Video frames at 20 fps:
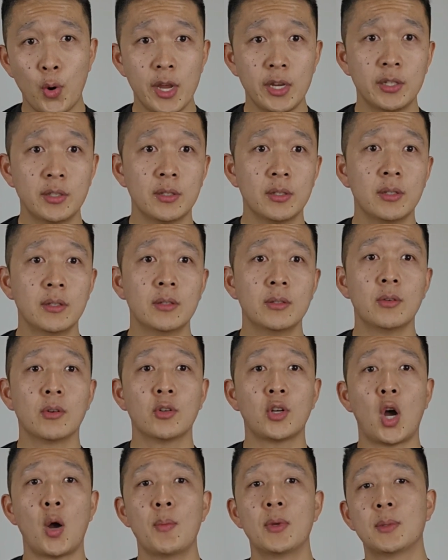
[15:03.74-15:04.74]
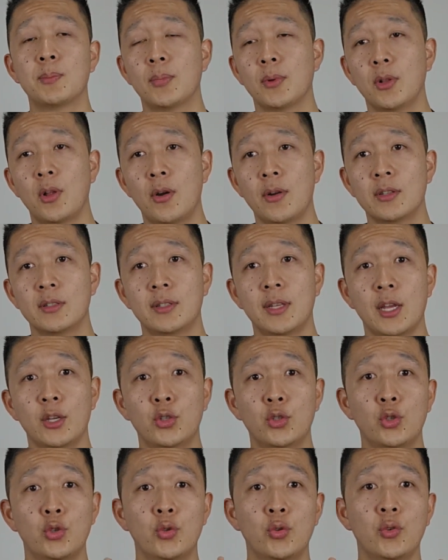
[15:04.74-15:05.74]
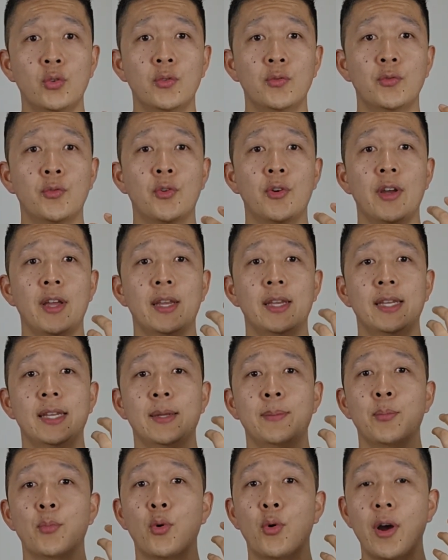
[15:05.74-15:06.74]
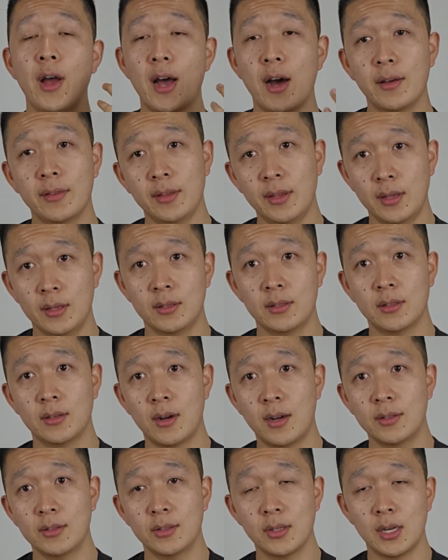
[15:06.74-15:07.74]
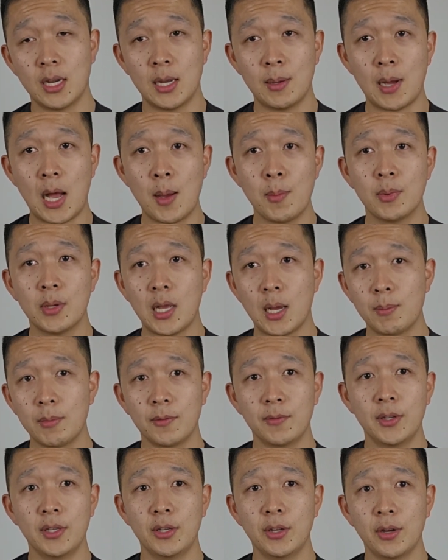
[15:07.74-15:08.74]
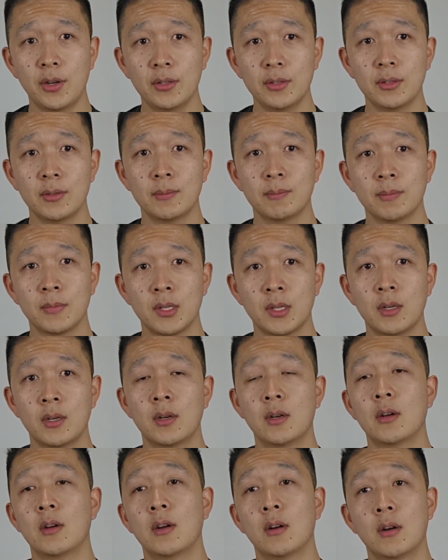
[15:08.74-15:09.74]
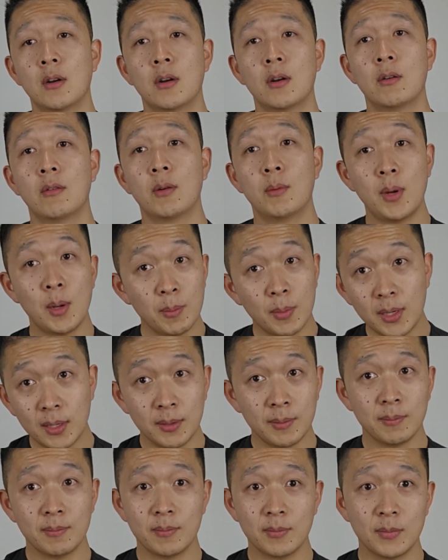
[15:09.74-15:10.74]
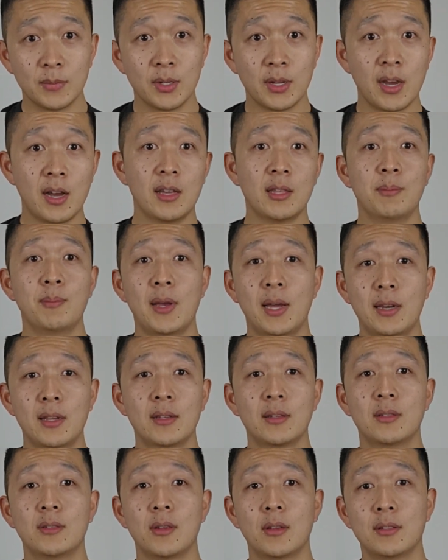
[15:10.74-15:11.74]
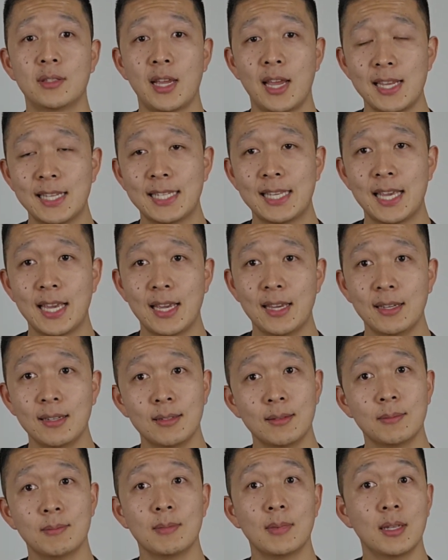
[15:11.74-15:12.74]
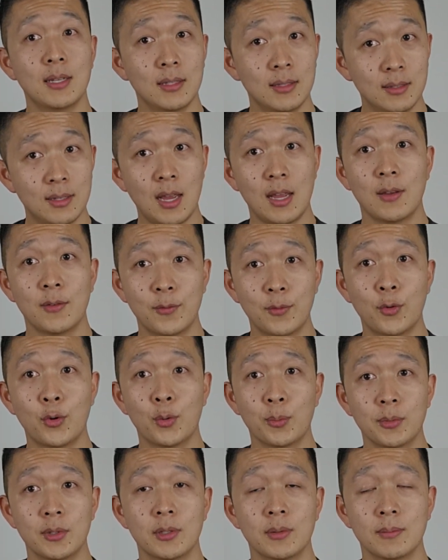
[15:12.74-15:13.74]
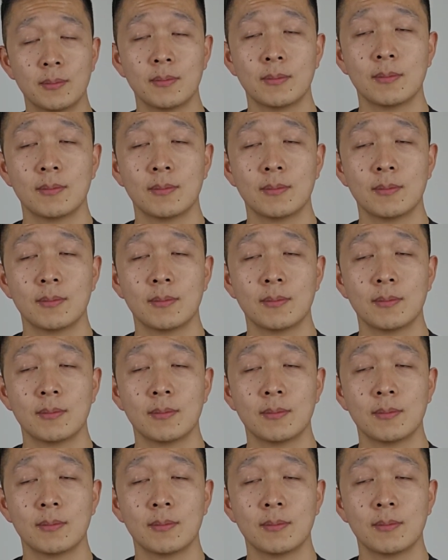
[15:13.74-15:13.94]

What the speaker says: questions or comments below and stay tuned for any more health insights on our upcoming videos. Remember, your health matters, so take care and stay informed.